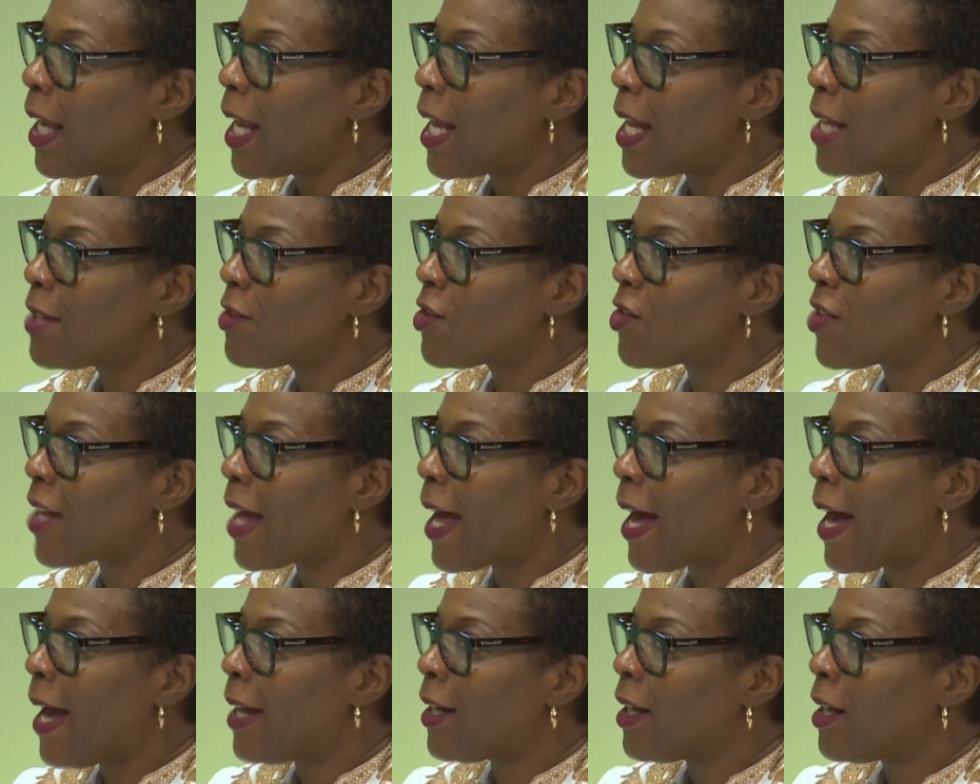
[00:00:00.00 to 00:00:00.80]
is
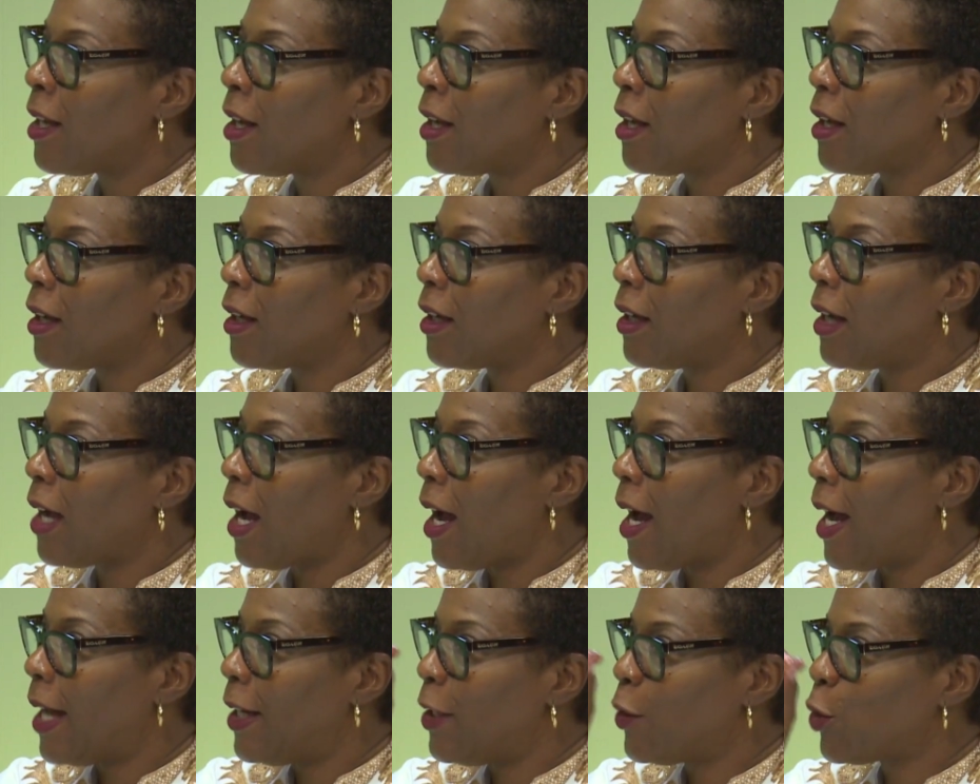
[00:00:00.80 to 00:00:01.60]
that
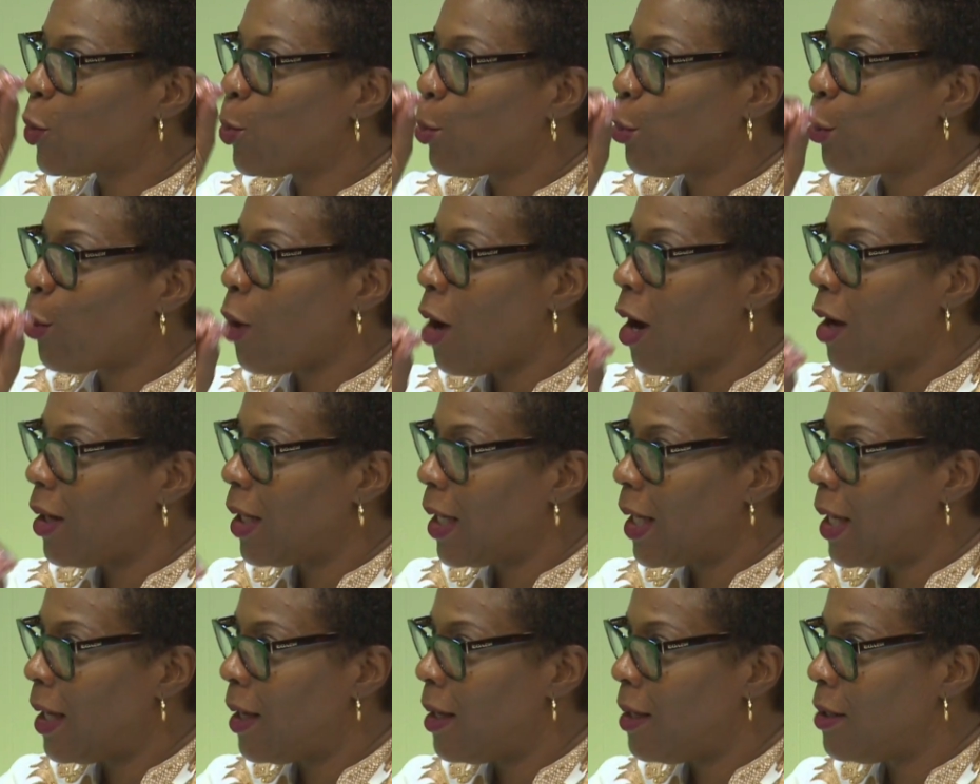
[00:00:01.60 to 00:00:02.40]
God is
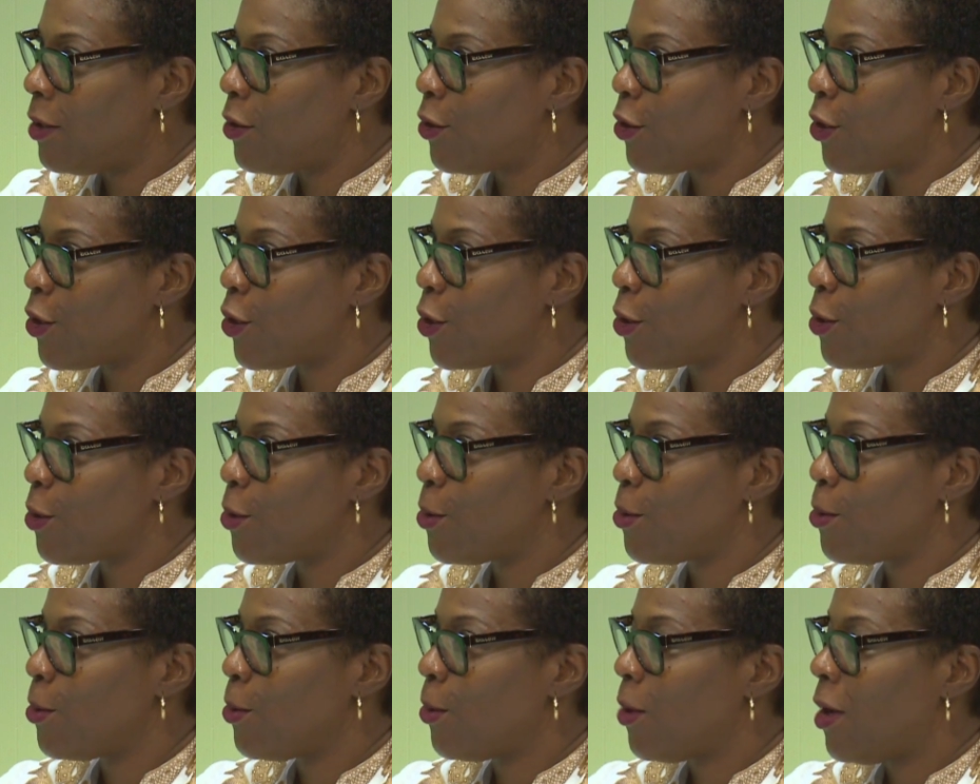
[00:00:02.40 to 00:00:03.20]
brought
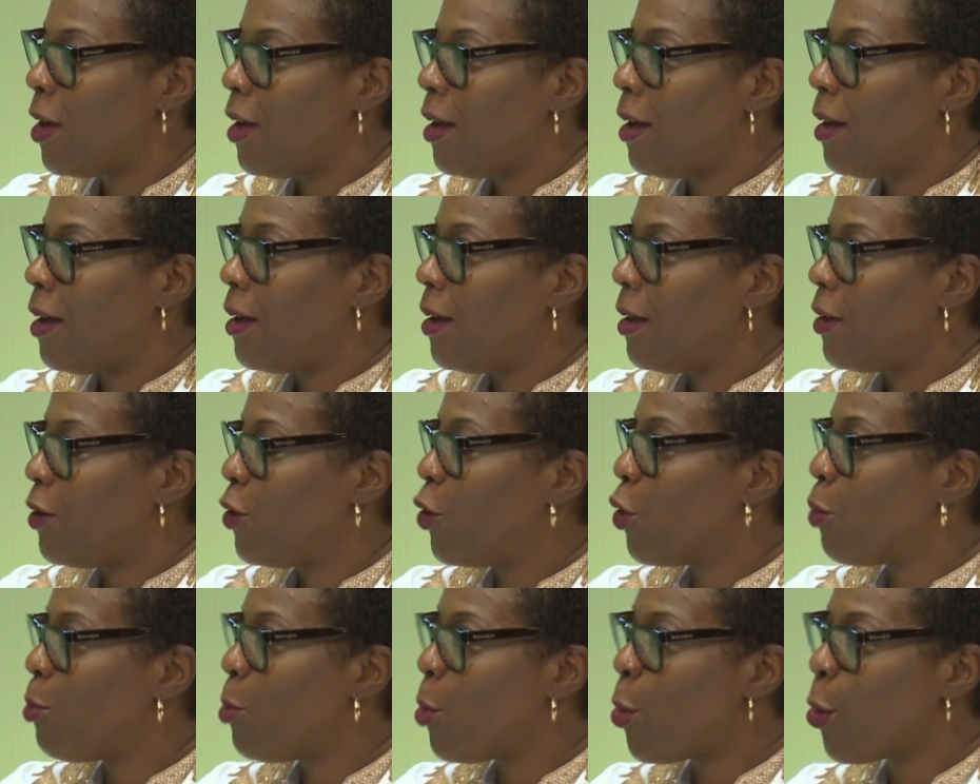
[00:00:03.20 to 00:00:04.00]
into
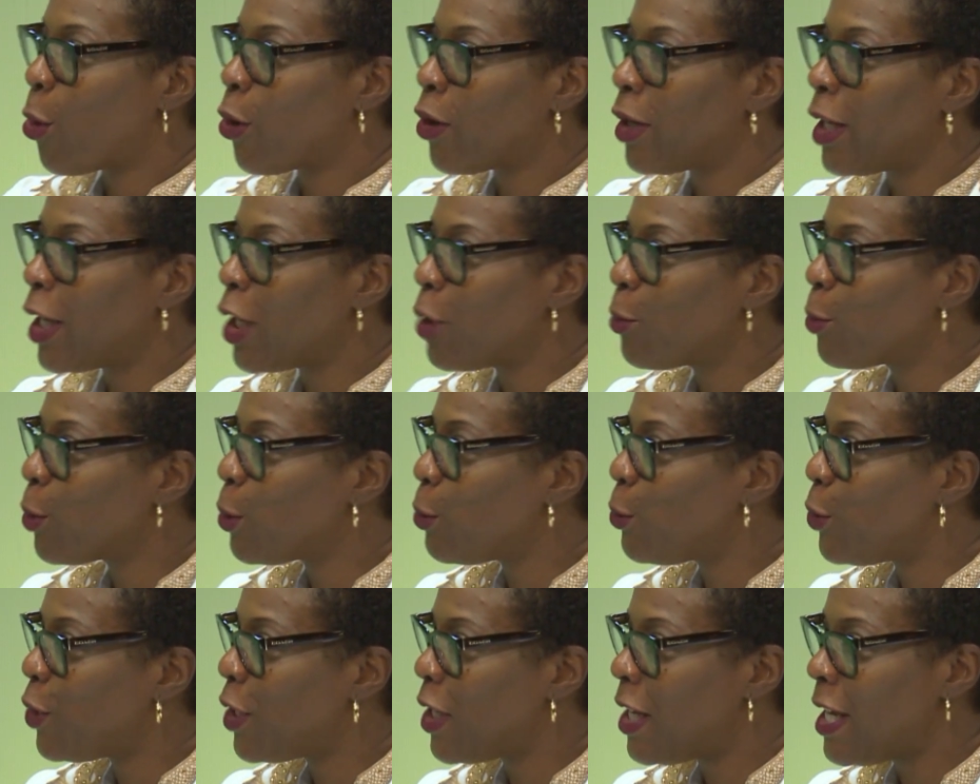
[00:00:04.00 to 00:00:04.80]
your morning
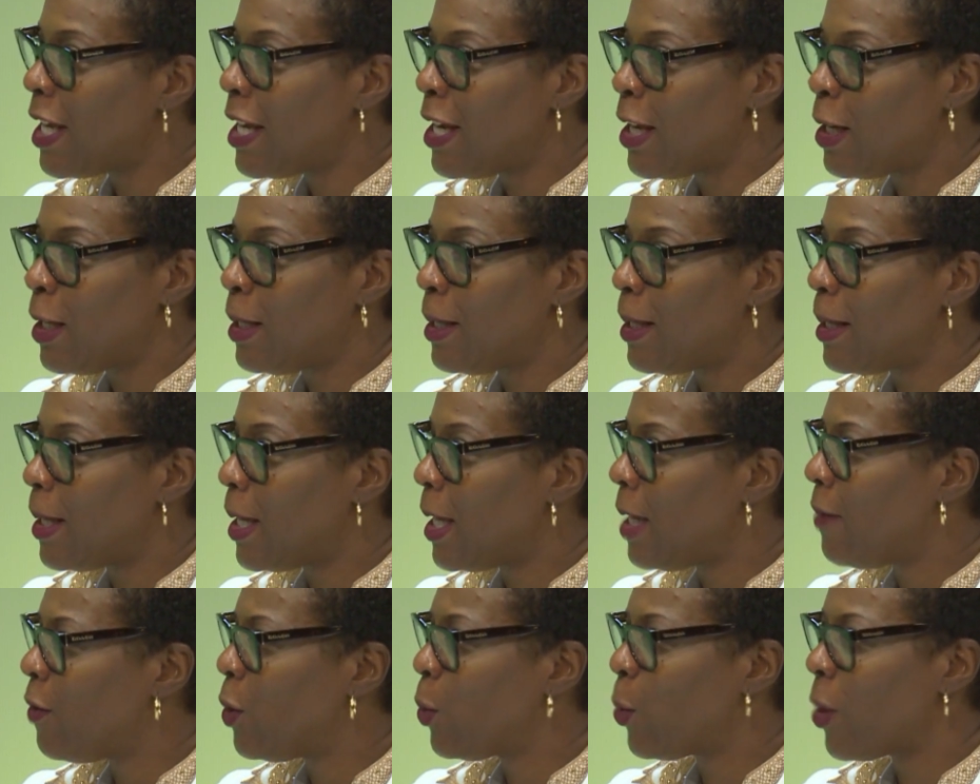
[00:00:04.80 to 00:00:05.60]
routine,
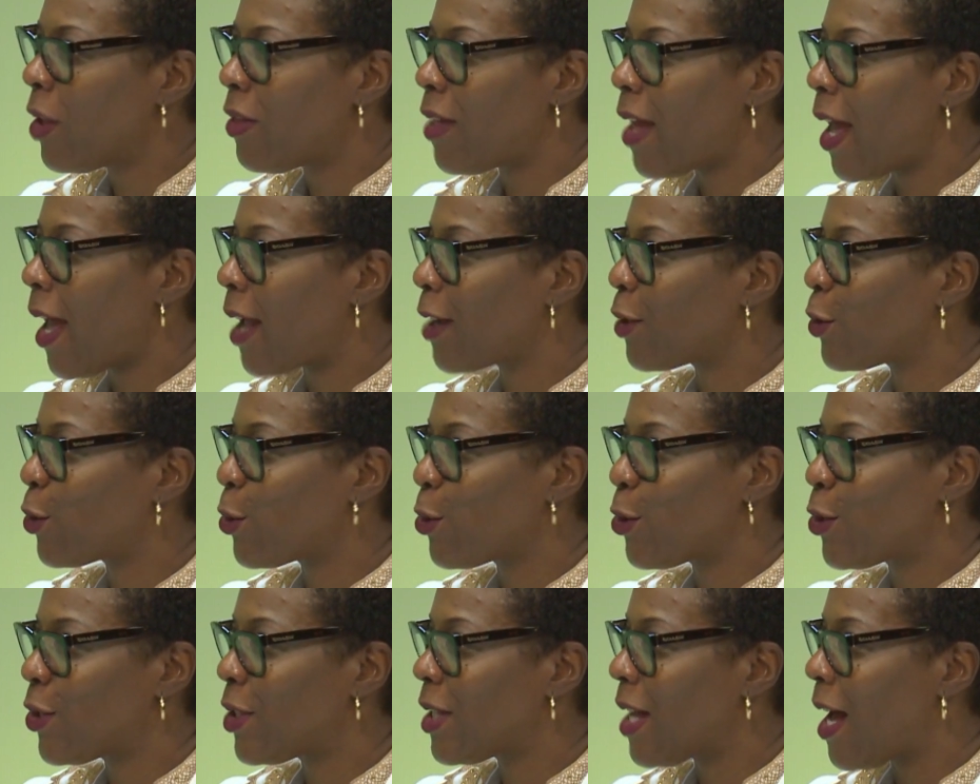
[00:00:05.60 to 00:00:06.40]
even with
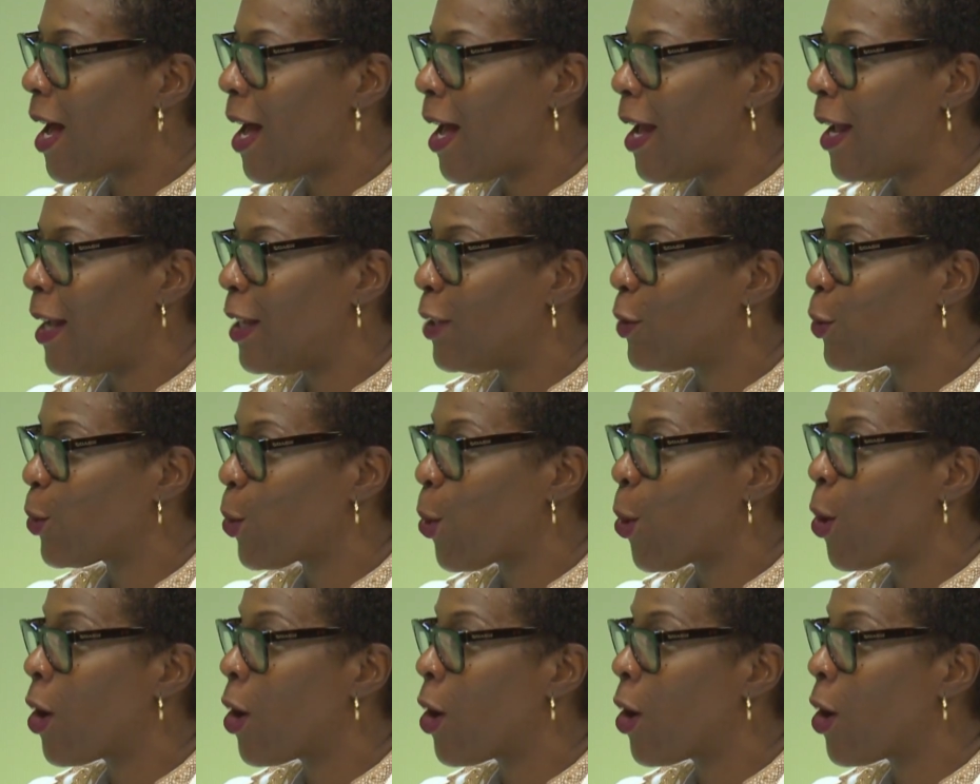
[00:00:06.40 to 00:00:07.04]
exercise oh, yeah.